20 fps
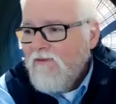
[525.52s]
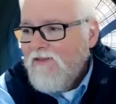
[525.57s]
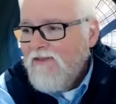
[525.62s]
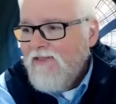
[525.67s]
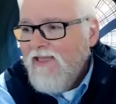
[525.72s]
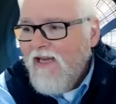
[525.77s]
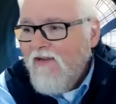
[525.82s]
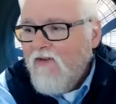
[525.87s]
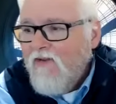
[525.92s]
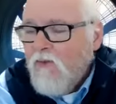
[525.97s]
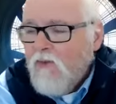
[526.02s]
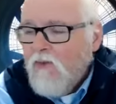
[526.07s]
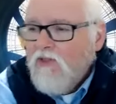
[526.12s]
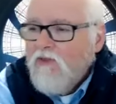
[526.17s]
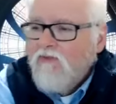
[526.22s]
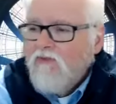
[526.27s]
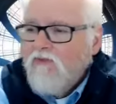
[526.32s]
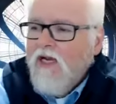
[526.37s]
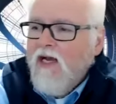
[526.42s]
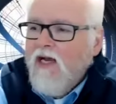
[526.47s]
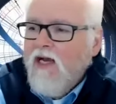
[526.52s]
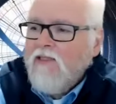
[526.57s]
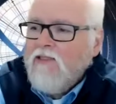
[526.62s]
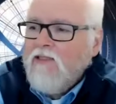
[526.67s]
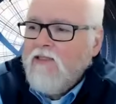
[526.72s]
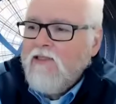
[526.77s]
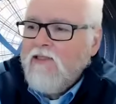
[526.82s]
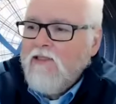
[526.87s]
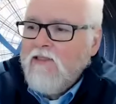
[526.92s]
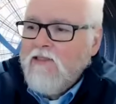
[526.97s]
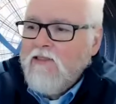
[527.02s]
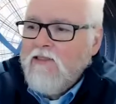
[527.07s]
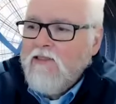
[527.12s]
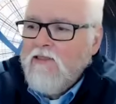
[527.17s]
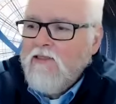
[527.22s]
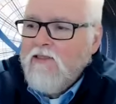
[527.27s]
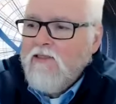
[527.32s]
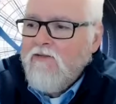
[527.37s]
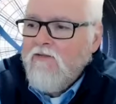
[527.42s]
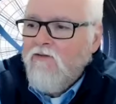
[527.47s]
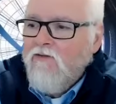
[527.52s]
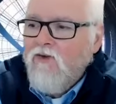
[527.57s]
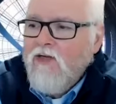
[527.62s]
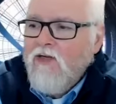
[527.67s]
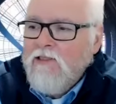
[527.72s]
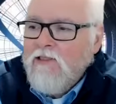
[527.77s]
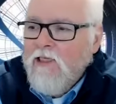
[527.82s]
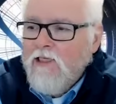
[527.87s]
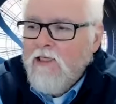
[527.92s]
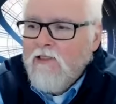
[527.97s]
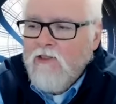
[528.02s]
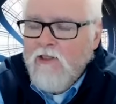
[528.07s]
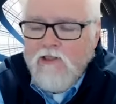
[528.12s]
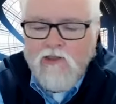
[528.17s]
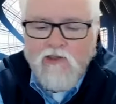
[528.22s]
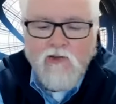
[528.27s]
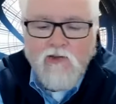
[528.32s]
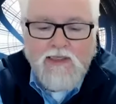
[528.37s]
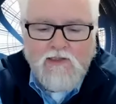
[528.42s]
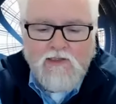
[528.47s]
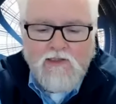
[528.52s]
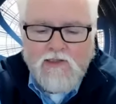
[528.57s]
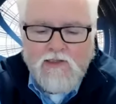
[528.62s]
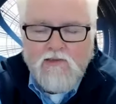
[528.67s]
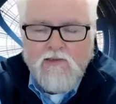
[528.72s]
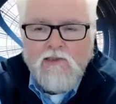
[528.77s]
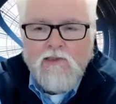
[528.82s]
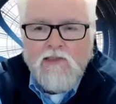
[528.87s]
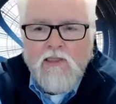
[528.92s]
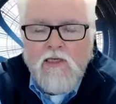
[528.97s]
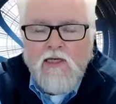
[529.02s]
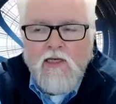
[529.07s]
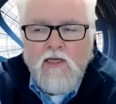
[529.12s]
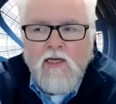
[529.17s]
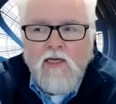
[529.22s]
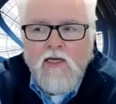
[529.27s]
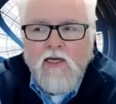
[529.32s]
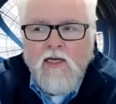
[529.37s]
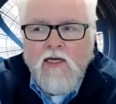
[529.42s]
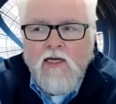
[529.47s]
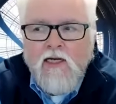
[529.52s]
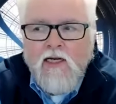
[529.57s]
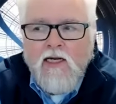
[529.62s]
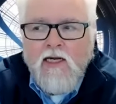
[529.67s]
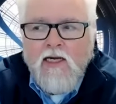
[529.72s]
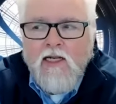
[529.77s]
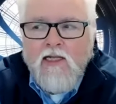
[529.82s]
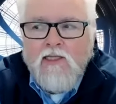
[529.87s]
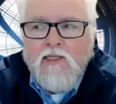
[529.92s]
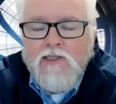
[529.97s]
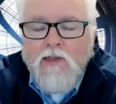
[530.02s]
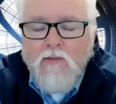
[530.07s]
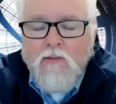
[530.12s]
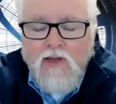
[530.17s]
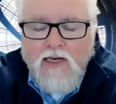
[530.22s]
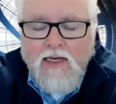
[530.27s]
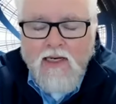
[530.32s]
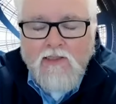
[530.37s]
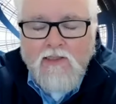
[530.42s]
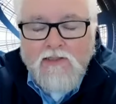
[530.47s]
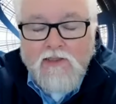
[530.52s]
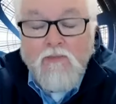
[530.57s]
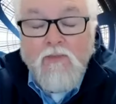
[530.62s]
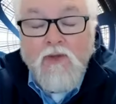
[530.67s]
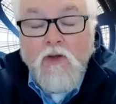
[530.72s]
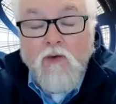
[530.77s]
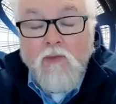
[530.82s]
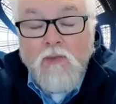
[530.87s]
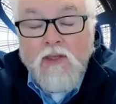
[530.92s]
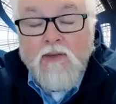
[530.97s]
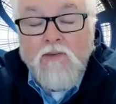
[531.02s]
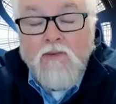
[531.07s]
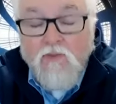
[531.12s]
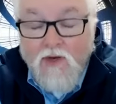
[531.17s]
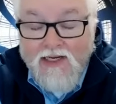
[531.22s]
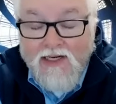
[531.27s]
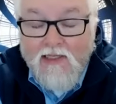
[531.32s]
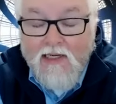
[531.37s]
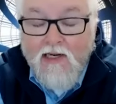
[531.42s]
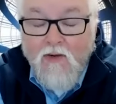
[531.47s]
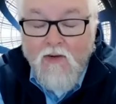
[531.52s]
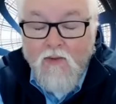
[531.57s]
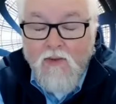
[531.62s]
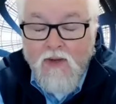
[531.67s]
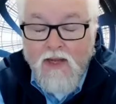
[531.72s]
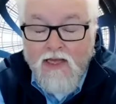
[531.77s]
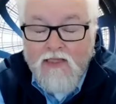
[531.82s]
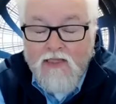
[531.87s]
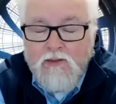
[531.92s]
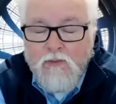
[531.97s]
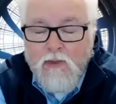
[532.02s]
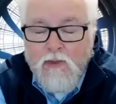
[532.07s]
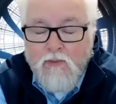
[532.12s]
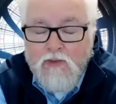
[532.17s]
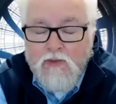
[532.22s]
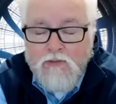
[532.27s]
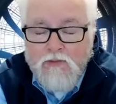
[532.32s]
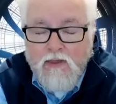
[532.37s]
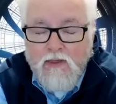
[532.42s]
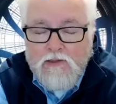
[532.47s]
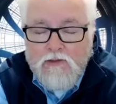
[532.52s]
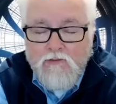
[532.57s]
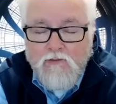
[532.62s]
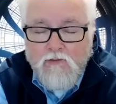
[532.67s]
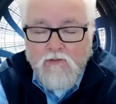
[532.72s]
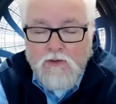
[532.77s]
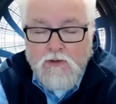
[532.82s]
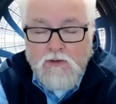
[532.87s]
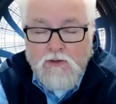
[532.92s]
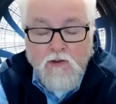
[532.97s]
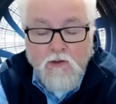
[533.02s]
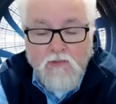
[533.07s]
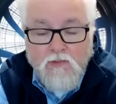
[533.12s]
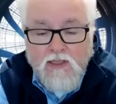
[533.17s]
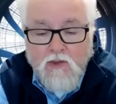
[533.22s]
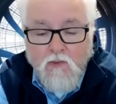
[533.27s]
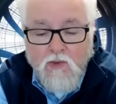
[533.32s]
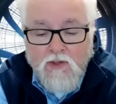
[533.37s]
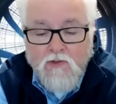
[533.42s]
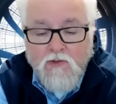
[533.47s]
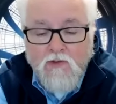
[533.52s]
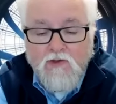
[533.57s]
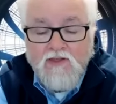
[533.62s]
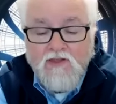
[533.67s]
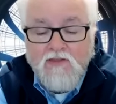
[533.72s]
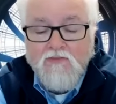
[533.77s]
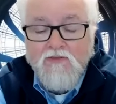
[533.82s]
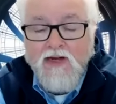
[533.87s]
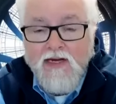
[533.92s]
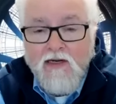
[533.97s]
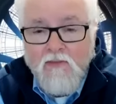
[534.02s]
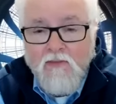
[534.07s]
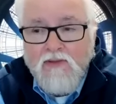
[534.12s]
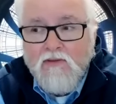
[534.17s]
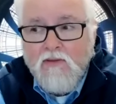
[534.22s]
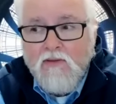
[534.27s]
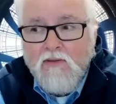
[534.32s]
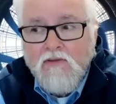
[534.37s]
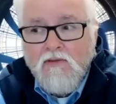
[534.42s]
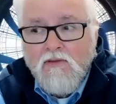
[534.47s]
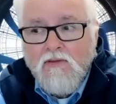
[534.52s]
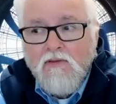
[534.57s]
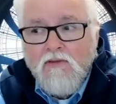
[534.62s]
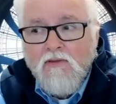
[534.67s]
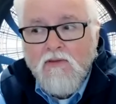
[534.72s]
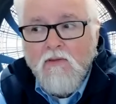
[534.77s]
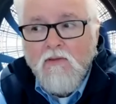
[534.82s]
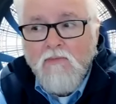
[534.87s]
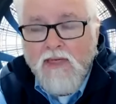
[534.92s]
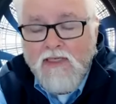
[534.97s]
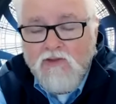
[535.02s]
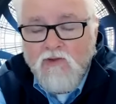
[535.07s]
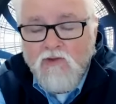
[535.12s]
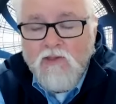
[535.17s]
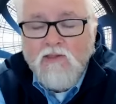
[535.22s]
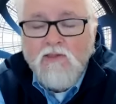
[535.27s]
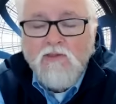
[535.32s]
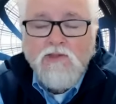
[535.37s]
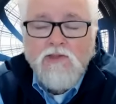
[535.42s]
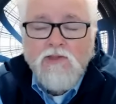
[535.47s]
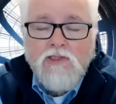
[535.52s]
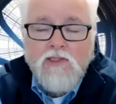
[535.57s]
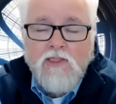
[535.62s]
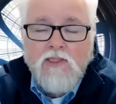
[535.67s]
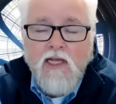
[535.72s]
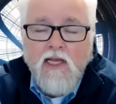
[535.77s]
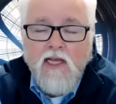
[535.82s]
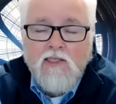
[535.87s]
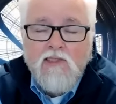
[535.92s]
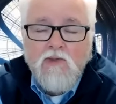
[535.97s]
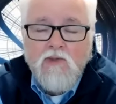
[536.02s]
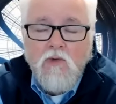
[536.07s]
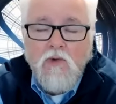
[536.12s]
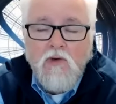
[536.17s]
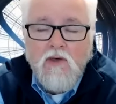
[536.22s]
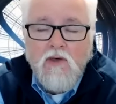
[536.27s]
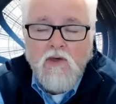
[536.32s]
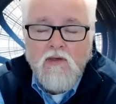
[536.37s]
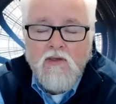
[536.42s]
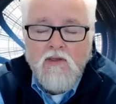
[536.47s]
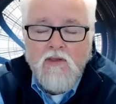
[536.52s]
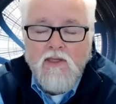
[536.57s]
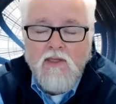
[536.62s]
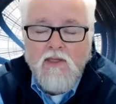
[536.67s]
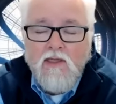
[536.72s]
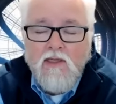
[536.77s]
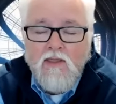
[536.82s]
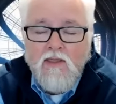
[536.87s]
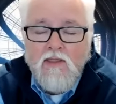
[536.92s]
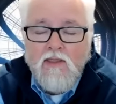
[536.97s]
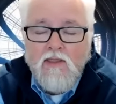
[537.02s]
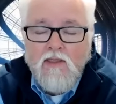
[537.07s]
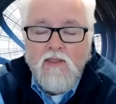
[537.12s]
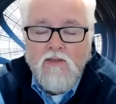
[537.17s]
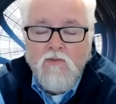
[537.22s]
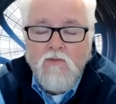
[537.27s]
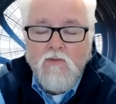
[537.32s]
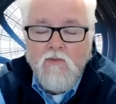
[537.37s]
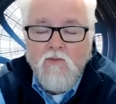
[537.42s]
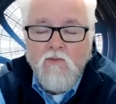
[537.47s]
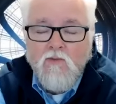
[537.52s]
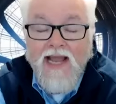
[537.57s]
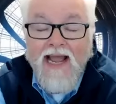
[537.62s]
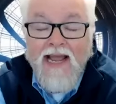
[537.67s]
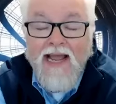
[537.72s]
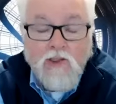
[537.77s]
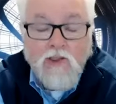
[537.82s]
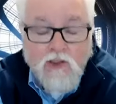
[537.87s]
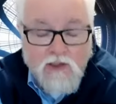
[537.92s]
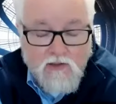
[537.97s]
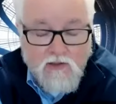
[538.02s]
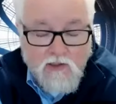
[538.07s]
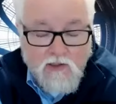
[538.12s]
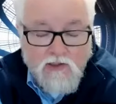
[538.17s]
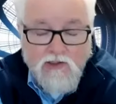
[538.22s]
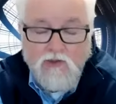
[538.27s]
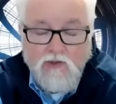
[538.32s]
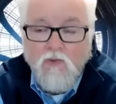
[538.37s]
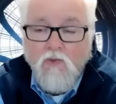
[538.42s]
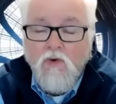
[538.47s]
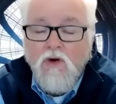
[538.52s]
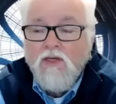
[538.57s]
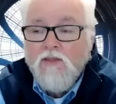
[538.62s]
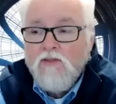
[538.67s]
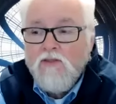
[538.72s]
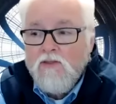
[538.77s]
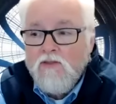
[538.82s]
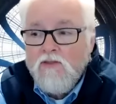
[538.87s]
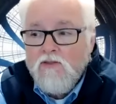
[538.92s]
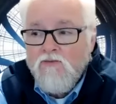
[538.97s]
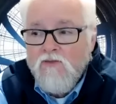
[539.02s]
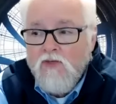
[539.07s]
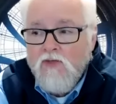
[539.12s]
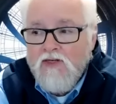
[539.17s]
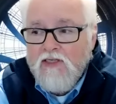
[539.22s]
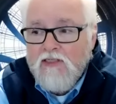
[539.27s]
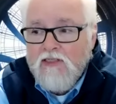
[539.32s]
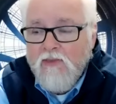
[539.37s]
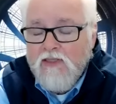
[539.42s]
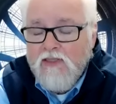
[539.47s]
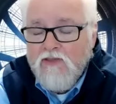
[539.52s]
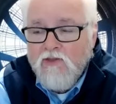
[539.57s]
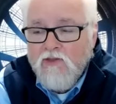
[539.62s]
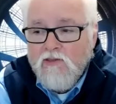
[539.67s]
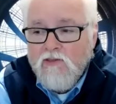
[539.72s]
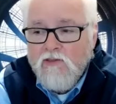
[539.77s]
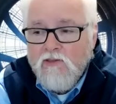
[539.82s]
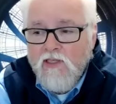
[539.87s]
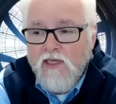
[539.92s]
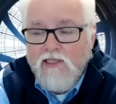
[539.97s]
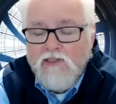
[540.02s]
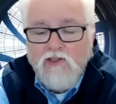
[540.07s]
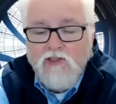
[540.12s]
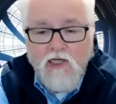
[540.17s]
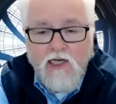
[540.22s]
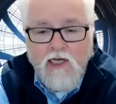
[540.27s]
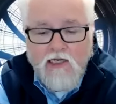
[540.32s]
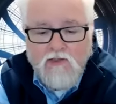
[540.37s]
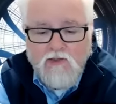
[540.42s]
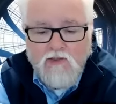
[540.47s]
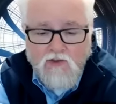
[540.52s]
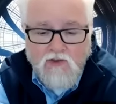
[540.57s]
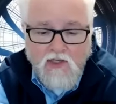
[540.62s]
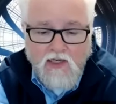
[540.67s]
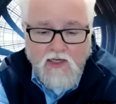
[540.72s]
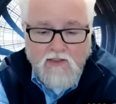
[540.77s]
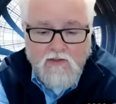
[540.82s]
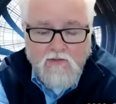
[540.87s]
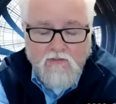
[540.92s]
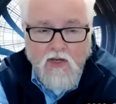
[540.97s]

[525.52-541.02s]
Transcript: even when you've got fintech situations, some human right now has to be responsible for determining whether the environment, the metrics, and or the reaction that you want to various metrics has changed or not.